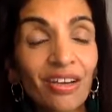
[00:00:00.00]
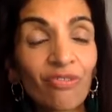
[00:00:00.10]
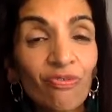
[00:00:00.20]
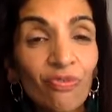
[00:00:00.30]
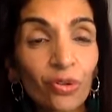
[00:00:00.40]

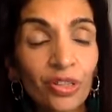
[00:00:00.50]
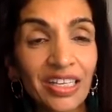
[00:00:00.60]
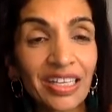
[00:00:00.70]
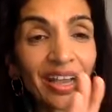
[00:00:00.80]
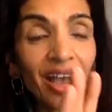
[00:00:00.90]

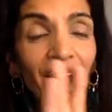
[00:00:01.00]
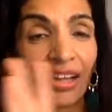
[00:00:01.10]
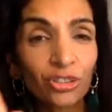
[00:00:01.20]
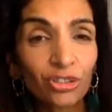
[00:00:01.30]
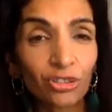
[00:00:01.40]
fully
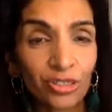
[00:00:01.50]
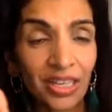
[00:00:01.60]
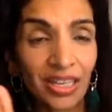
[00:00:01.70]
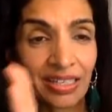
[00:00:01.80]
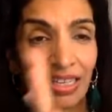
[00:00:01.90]

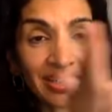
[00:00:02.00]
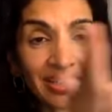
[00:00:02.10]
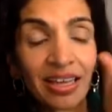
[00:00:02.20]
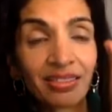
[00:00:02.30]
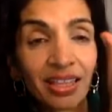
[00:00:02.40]
understanding
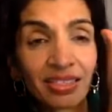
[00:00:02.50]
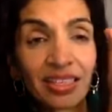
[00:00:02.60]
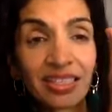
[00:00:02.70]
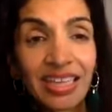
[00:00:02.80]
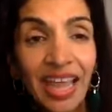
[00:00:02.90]
that the
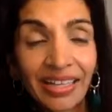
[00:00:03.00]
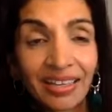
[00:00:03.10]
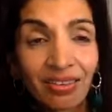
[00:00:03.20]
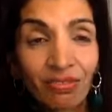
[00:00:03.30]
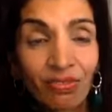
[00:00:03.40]

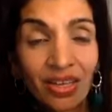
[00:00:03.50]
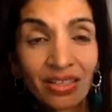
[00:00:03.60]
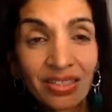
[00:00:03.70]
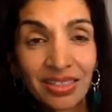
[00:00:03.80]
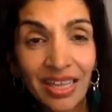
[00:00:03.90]
negative
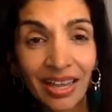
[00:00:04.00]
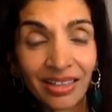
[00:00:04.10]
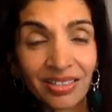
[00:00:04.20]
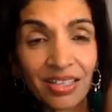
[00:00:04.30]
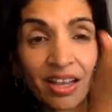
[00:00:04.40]

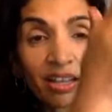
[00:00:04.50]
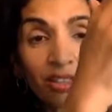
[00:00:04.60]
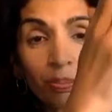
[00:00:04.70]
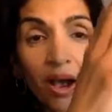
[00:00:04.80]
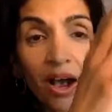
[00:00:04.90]
sticks,
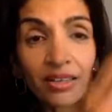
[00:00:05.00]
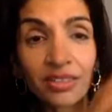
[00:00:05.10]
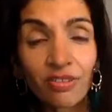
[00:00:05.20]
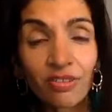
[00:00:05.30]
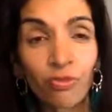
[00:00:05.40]
the
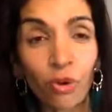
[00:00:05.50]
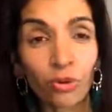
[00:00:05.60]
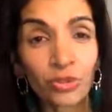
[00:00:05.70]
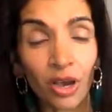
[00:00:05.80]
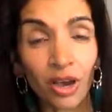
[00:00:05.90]
positive
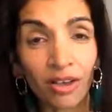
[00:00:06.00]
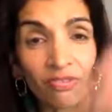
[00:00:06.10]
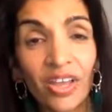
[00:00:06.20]
rolls off.